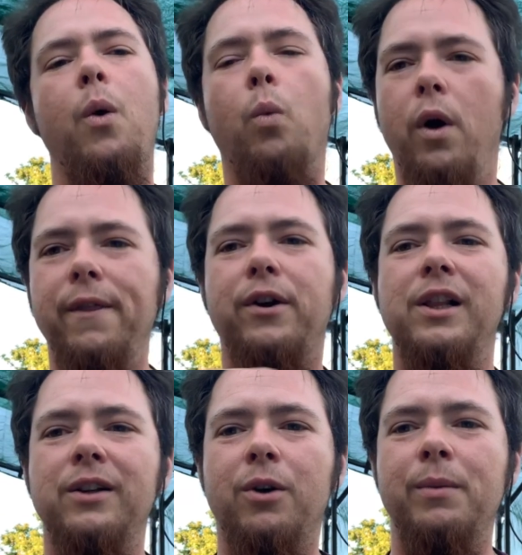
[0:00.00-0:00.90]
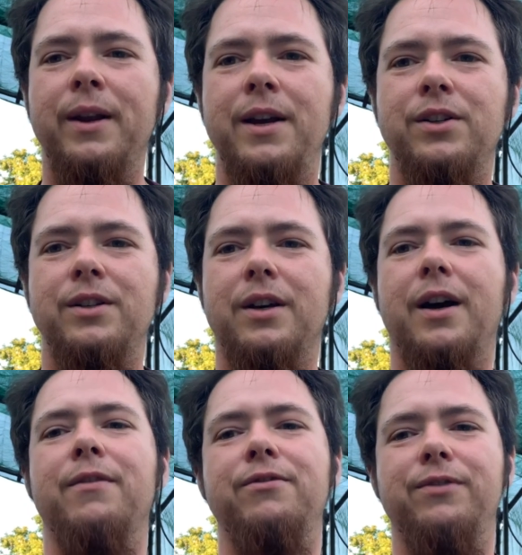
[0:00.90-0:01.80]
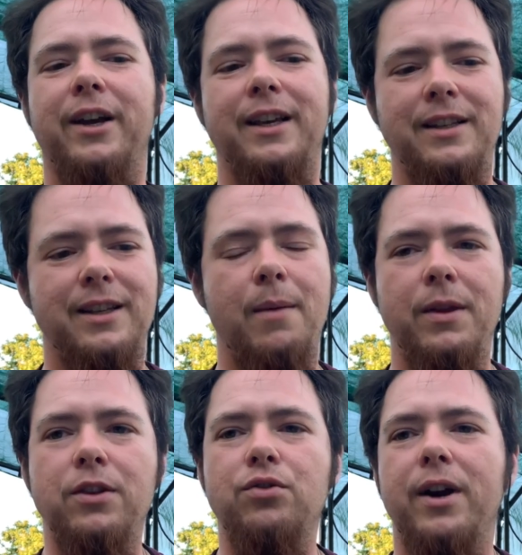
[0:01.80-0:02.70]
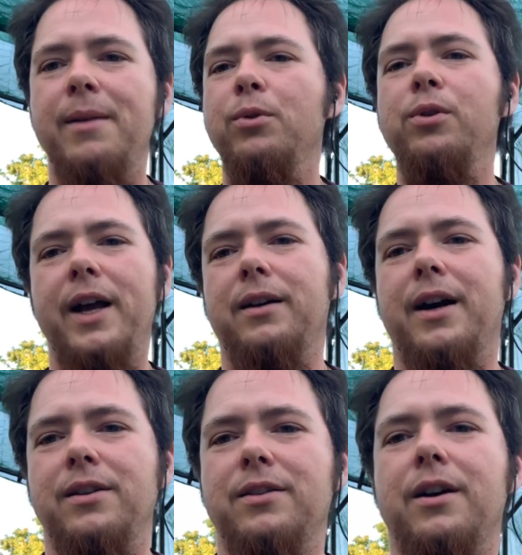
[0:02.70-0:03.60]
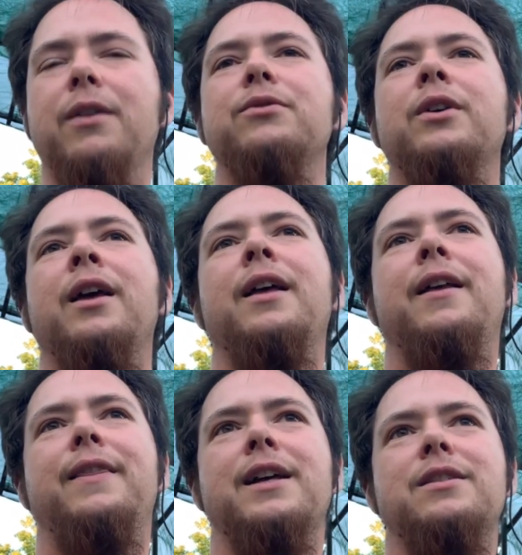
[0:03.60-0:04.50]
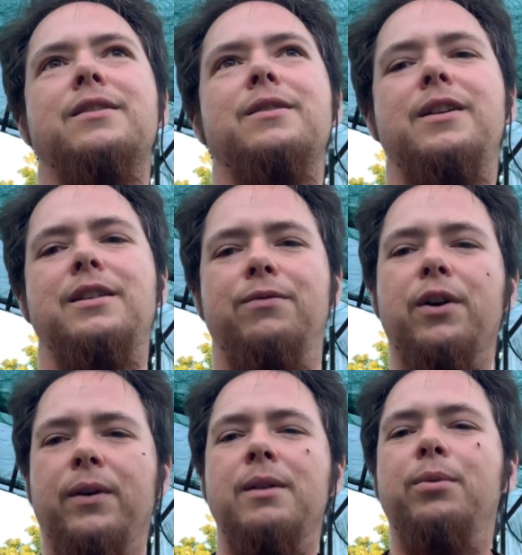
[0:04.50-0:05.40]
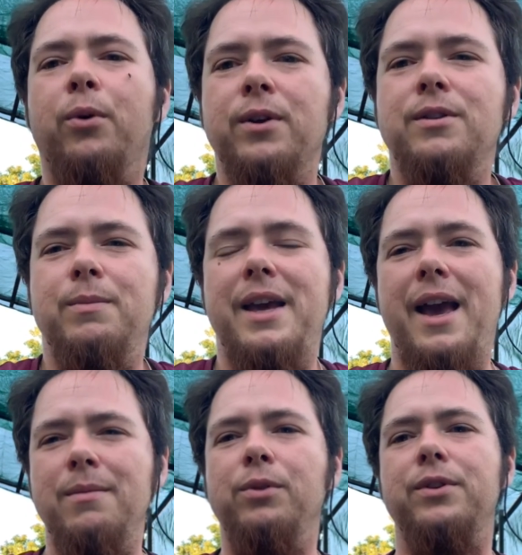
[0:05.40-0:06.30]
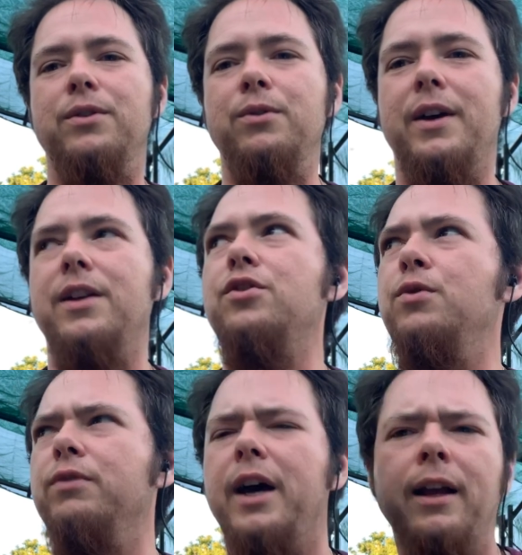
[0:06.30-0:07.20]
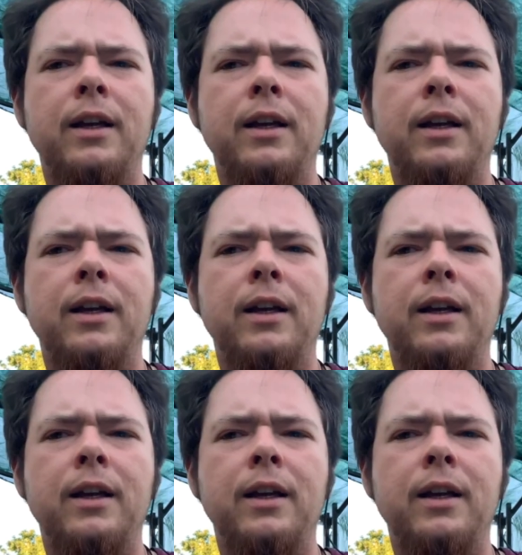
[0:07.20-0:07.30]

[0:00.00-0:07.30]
what the color combinations are, like examine the drape, all that kind of stuff. It's very important to be able to do that. Shoe fly.